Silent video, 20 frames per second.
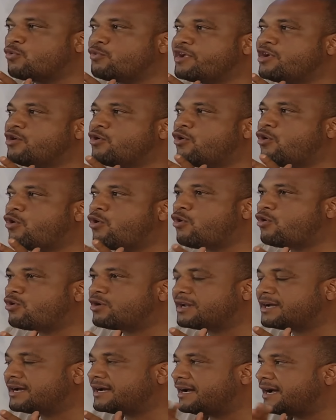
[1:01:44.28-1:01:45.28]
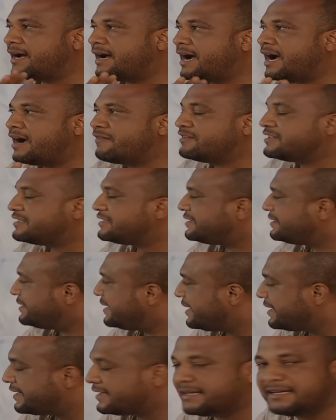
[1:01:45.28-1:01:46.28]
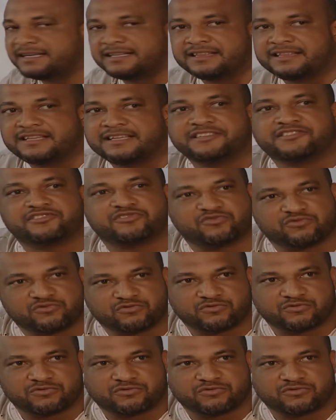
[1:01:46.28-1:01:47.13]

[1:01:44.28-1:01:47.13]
We all have a stake in this too.